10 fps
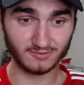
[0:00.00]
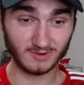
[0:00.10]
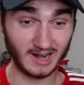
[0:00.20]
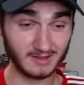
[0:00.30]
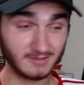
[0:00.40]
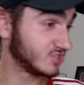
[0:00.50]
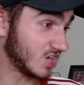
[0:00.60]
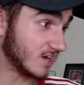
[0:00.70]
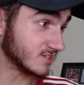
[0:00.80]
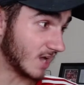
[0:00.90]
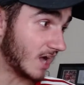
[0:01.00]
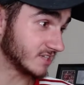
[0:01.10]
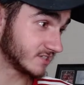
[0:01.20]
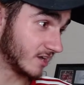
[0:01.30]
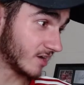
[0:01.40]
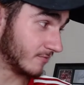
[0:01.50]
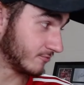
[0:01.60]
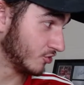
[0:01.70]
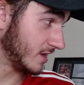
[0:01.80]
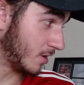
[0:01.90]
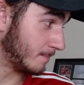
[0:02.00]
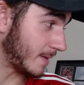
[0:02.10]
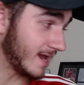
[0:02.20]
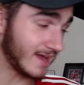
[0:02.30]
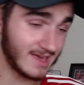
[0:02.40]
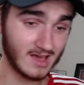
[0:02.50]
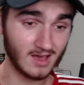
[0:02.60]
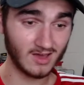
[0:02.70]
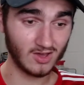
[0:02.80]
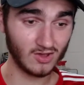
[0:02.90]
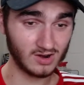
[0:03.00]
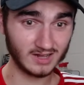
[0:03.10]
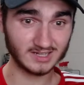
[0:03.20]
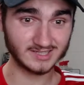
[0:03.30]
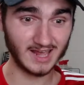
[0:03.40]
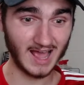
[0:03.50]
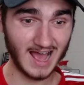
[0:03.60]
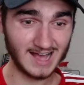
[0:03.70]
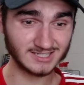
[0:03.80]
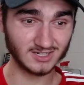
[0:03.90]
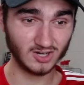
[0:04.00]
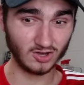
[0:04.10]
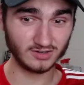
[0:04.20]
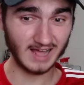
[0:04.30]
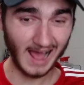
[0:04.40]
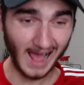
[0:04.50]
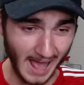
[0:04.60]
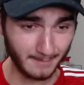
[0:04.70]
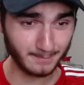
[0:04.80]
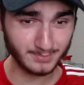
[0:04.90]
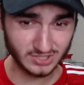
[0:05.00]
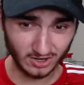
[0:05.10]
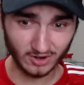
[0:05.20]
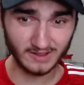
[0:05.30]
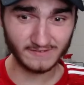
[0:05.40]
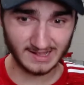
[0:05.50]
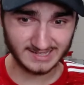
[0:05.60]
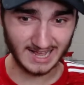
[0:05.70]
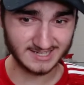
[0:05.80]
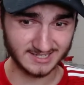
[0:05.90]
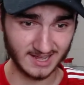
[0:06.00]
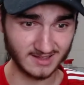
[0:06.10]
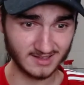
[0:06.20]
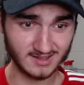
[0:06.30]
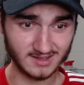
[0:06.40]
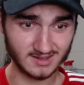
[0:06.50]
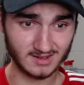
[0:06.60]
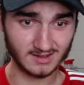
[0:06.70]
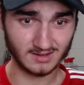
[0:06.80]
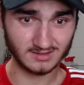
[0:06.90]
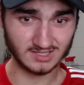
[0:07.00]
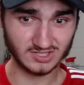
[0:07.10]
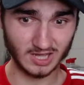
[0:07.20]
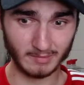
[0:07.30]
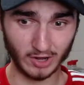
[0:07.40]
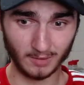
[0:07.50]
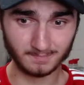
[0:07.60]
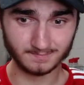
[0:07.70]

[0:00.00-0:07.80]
And chances are it's going to come through Leon Bailey, who, like I say, has looked absolutely fantastic since coming on.